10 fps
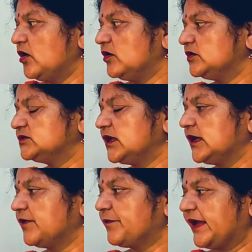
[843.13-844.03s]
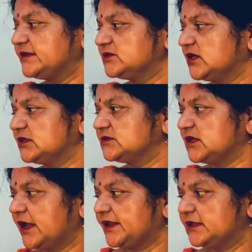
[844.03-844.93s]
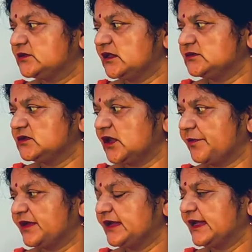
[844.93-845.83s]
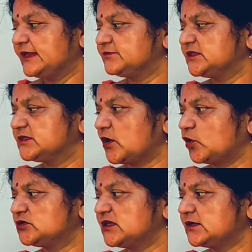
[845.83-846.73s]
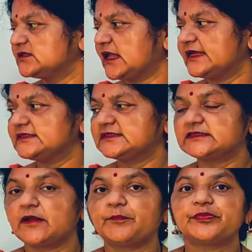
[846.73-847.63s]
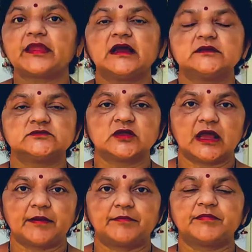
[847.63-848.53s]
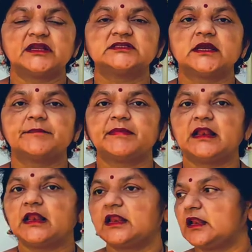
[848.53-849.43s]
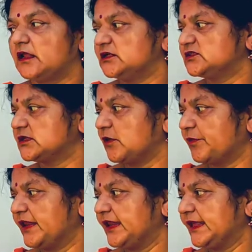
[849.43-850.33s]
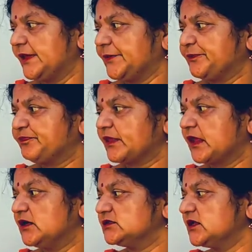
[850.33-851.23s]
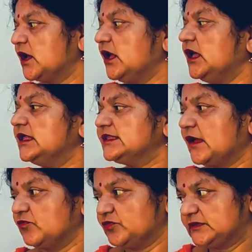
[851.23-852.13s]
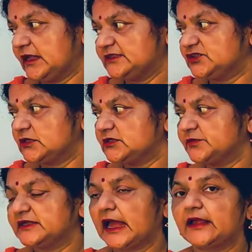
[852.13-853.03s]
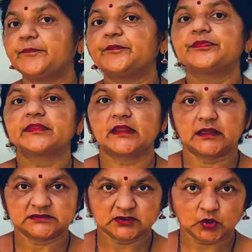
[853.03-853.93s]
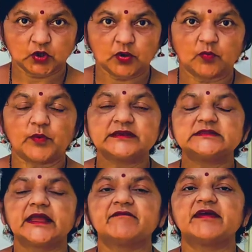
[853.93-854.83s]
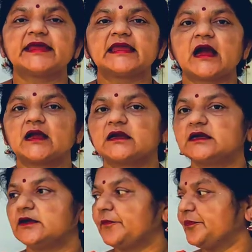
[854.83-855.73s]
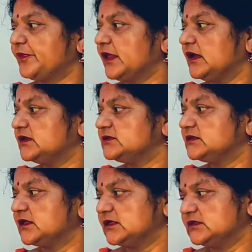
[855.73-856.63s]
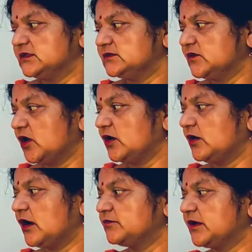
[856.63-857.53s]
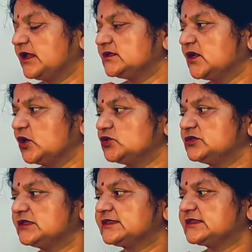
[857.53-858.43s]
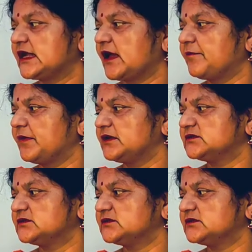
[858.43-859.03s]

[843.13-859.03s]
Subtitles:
those, write anything or just make signs or just lines there on the table. That is scribbling. So, has the teacher done that when they were young? And children and the dress.